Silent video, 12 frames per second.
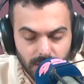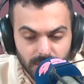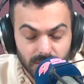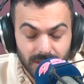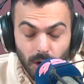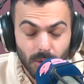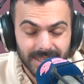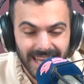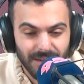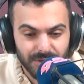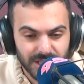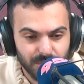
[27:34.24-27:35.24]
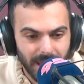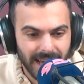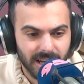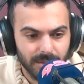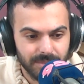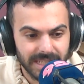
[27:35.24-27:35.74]
always, they always have these
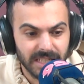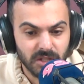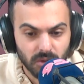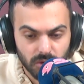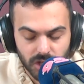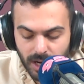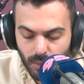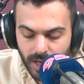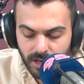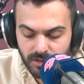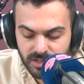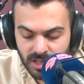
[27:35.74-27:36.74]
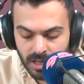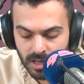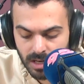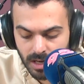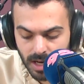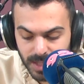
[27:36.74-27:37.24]
backup diesel generators
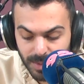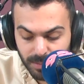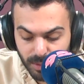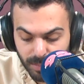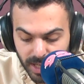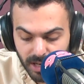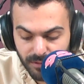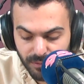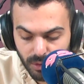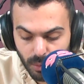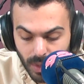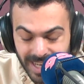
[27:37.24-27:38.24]
uh, to be prepared for what